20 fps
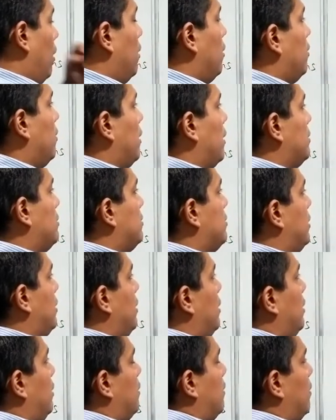let's
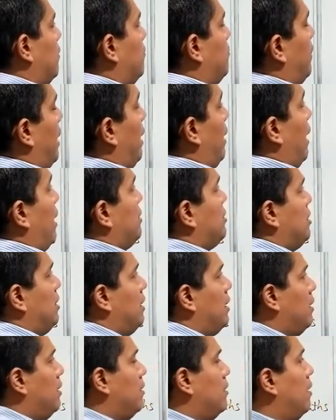see, uh,
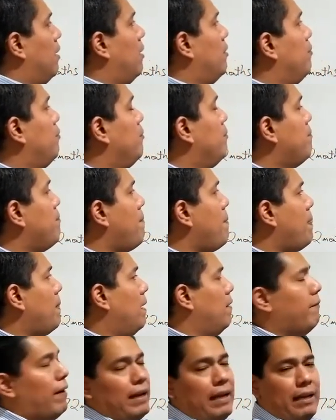actually, um,
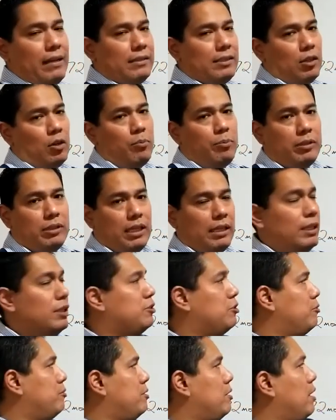if I get a 0%
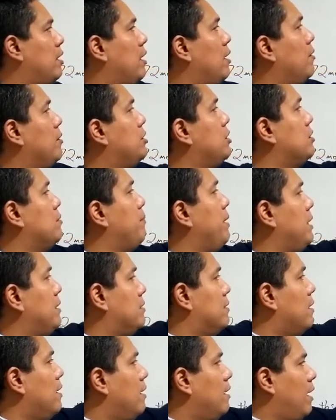interest rate, it just
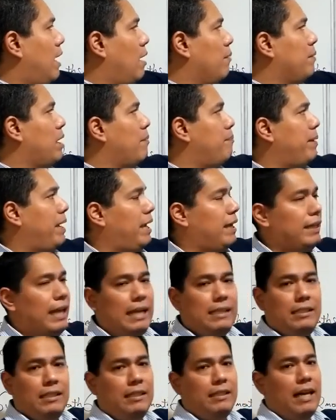means I'm not paying
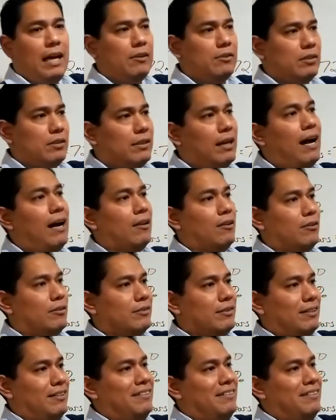$18,000.